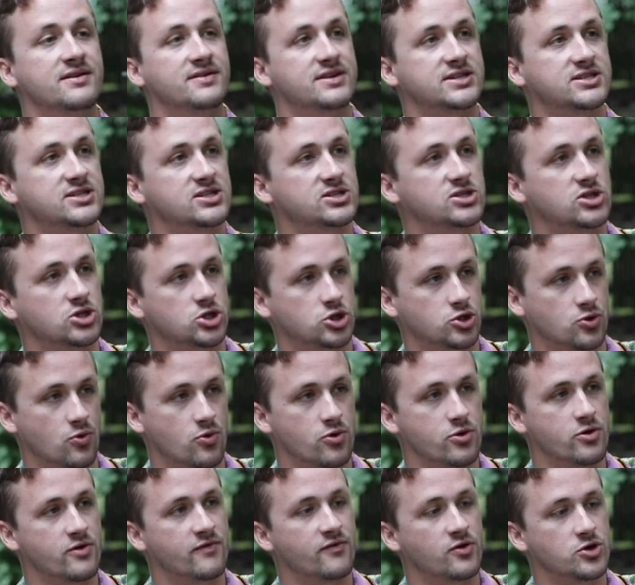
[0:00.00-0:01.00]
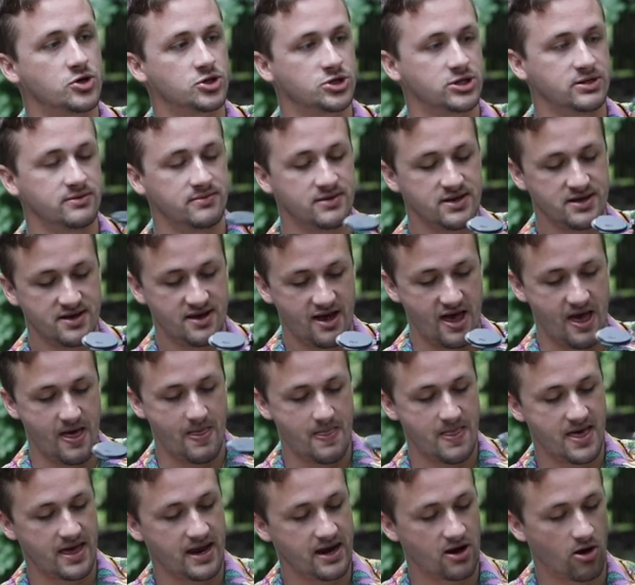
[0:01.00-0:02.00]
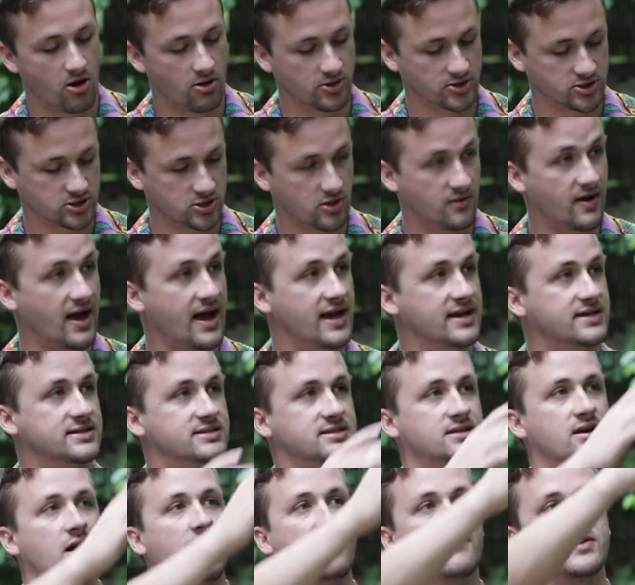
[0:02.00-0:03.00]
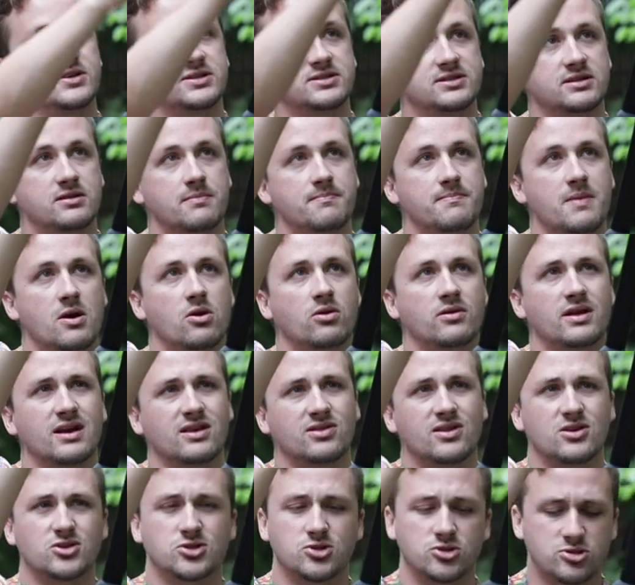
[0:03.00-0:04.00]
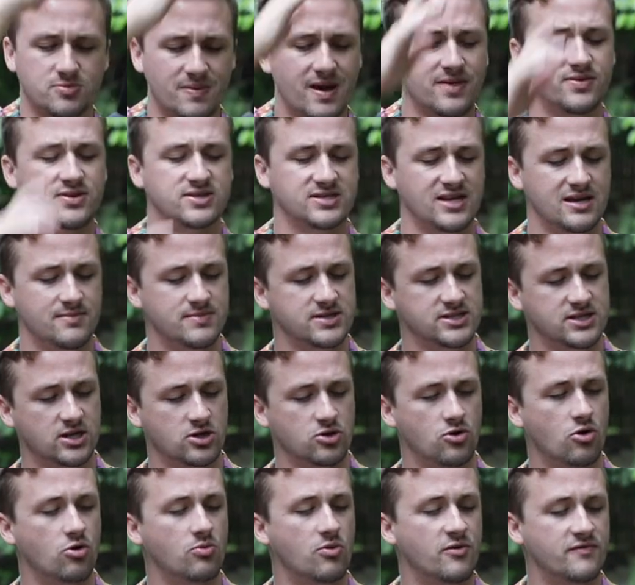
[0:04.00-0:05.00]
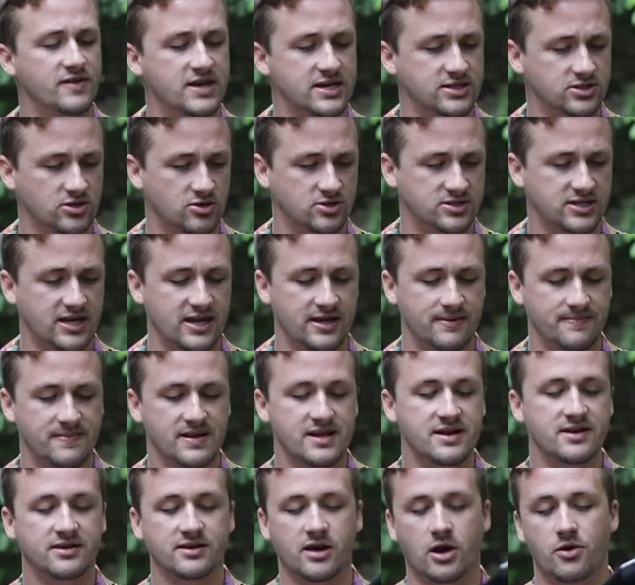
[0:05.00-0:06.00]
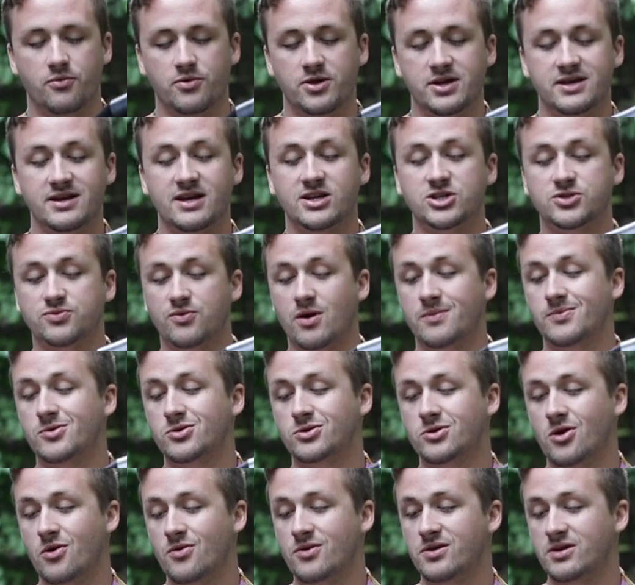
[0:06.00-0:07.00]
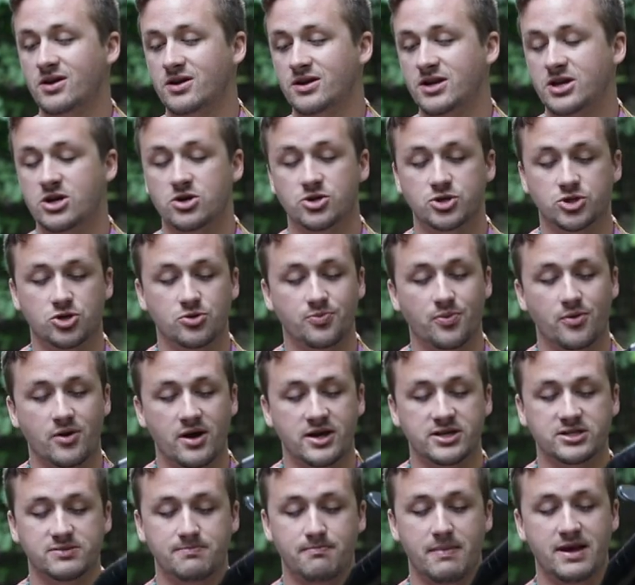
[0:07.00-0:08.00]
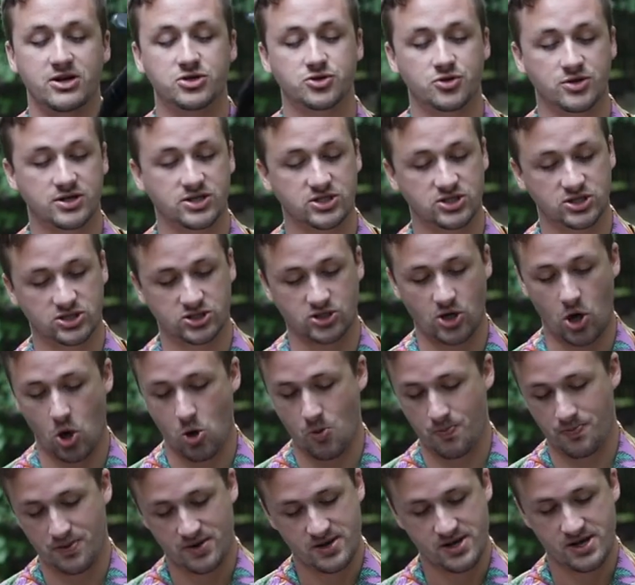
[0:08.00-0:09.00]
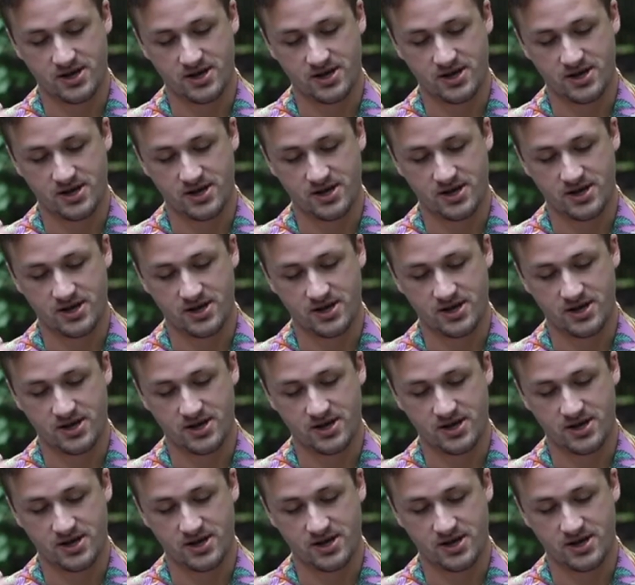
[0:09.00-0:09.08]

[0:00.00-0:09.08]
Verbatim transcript: This is the shorter version, and then it also has the obviously the barrel length there, so it's about the same as like a normal VSR 10. Got a really nice rubber coating on here, super nice matrix scope.